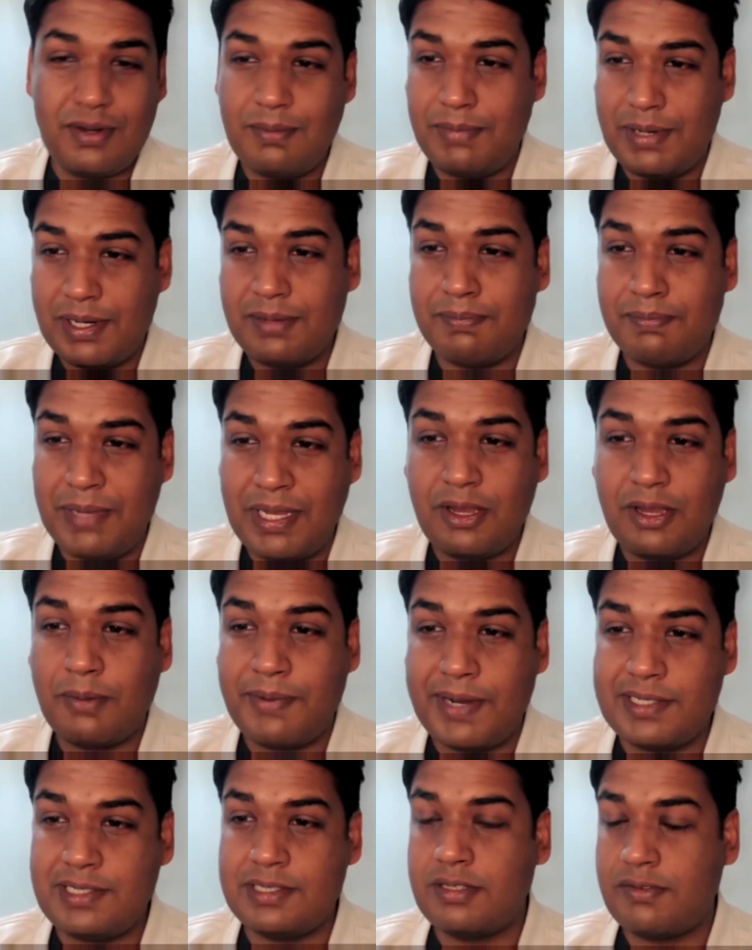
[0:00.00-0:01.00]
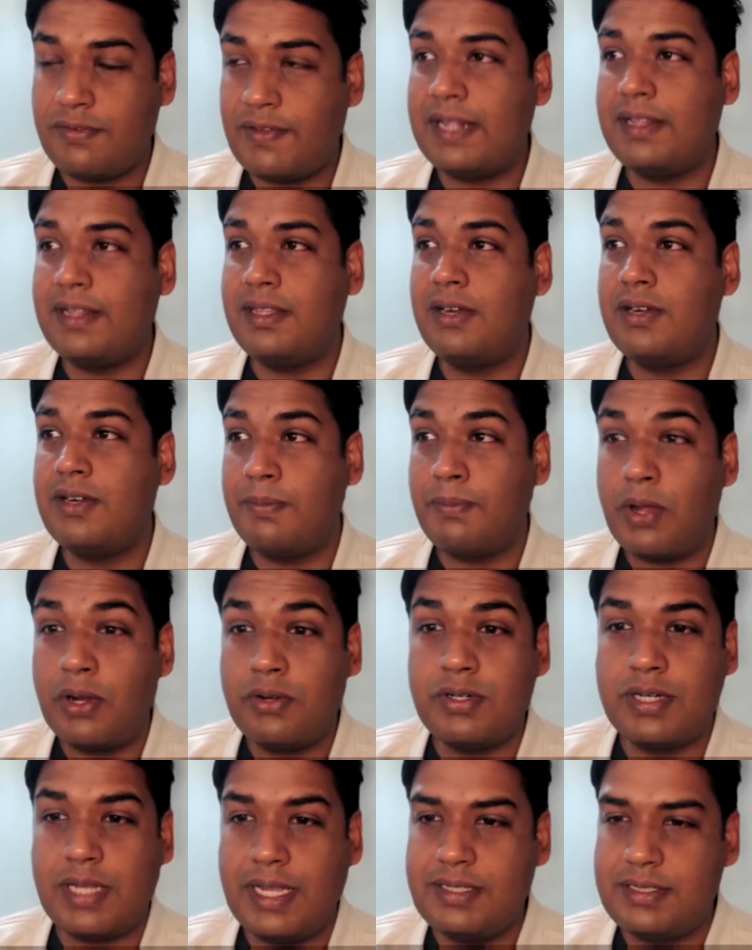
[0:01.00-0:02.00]
Build, make your presence felt. They're
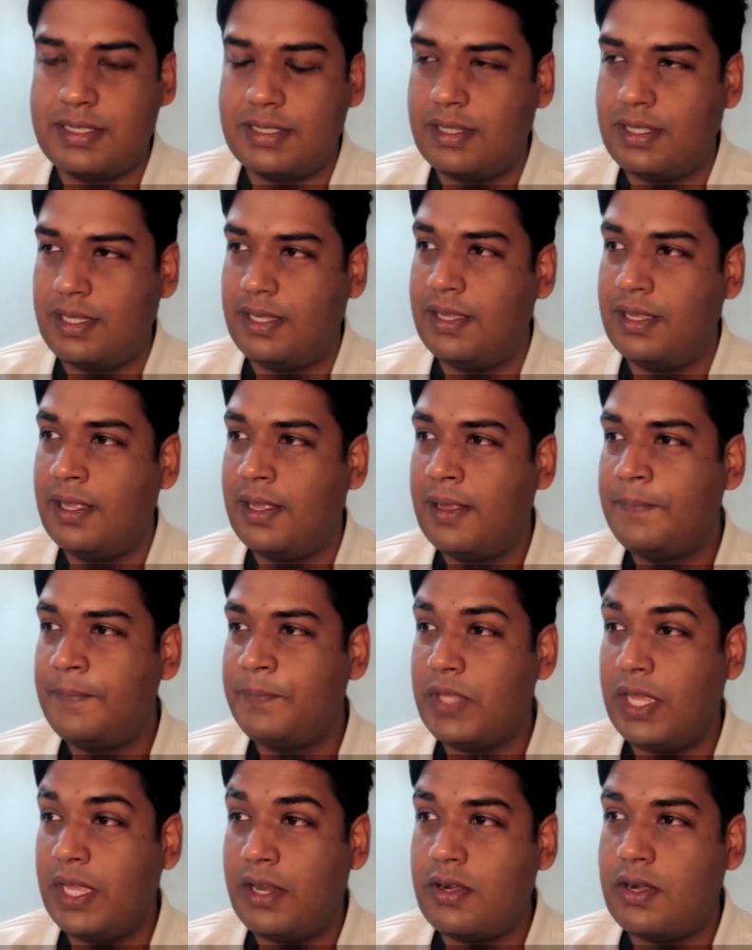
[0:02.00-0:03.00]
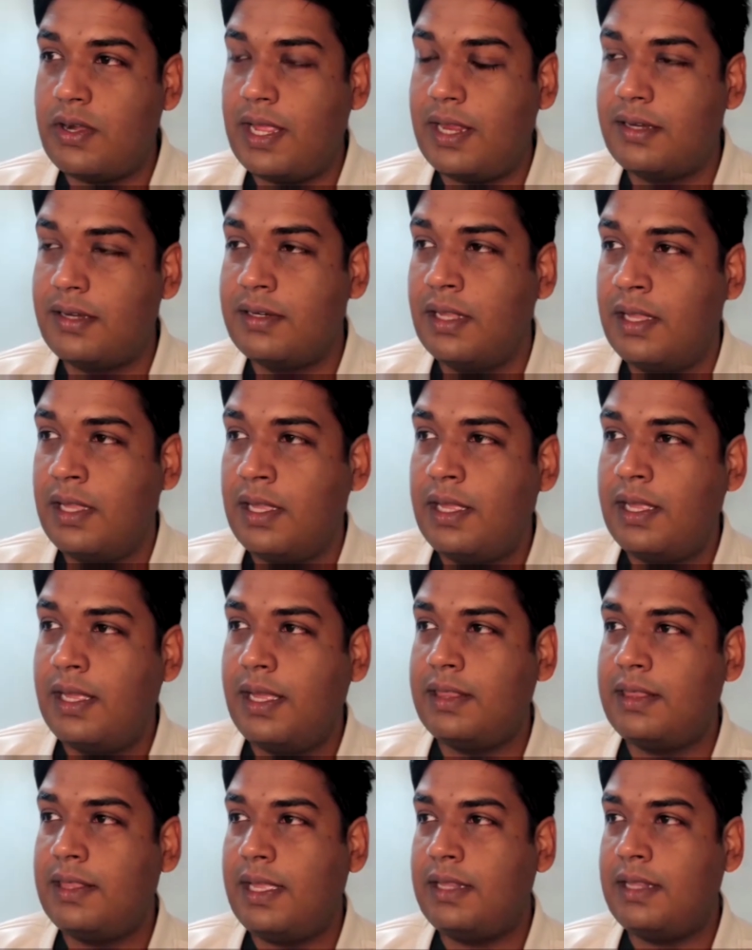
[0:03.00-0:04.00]
democratizing the internet,
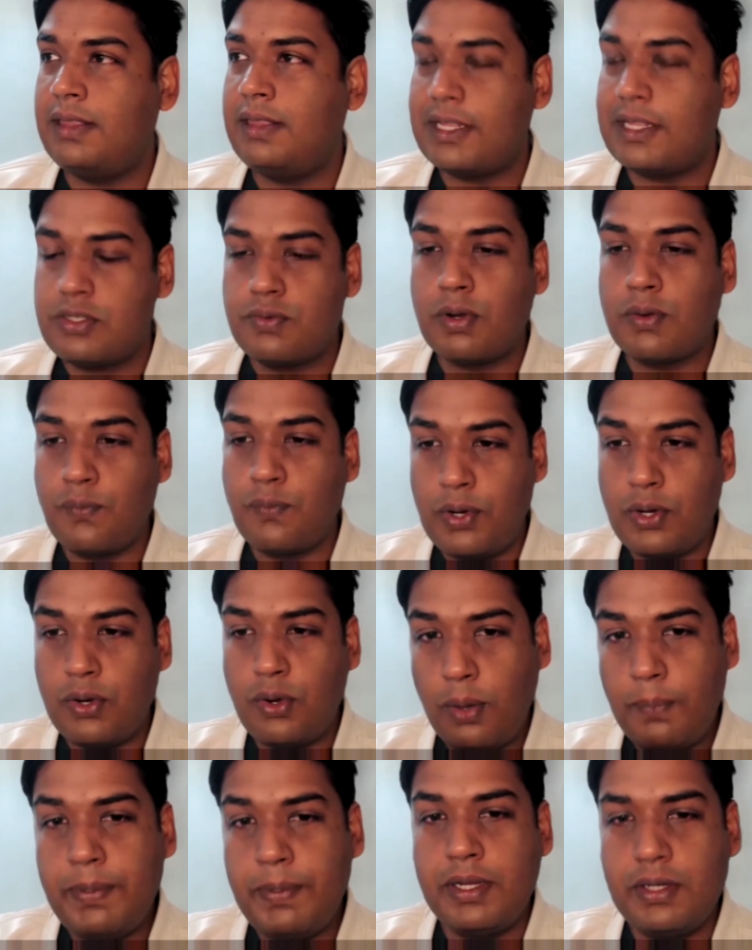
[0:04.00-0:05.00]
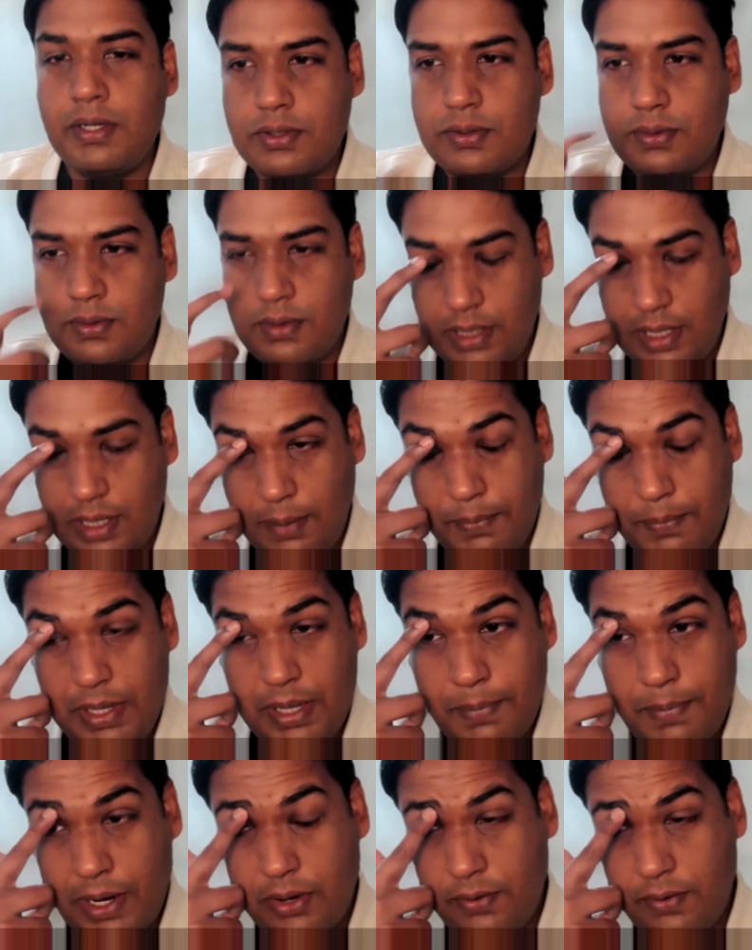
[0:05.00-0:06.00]
and that's what we're hoping to be a
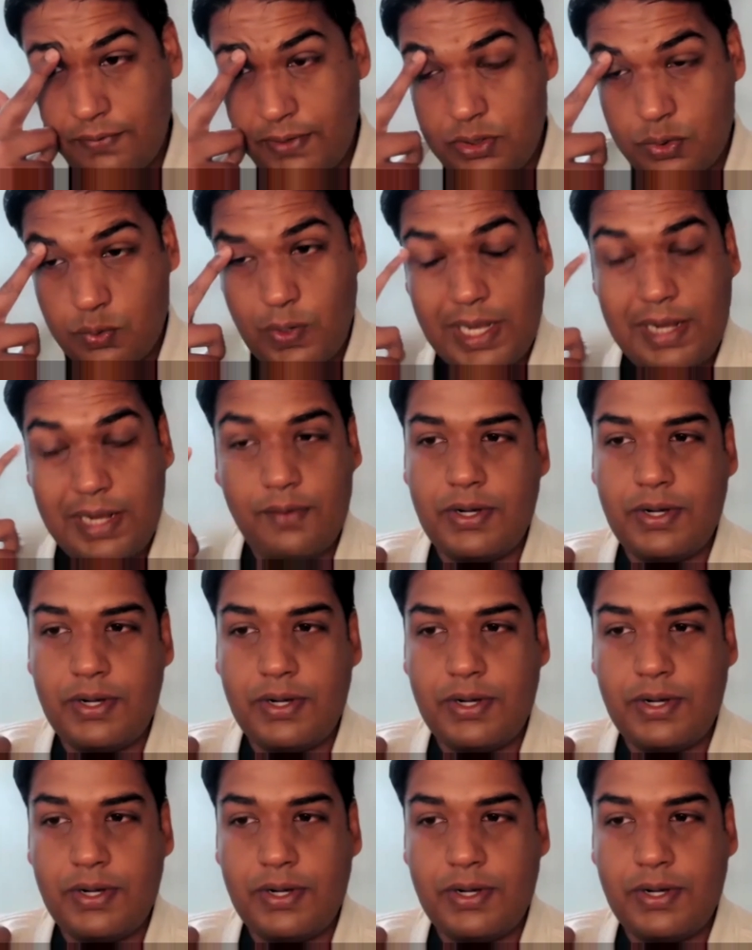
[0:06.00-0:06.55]
part of as well.